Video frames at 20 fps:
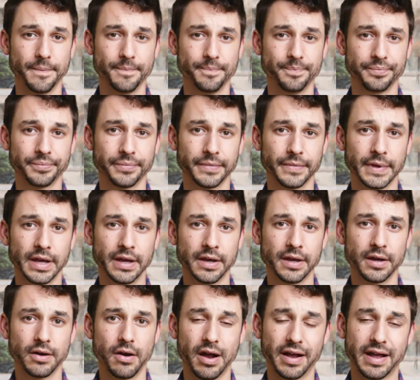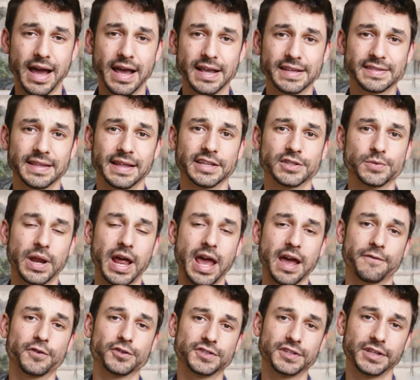All right, guys, that's what I
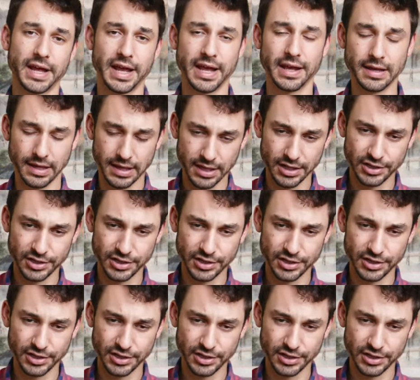have for today.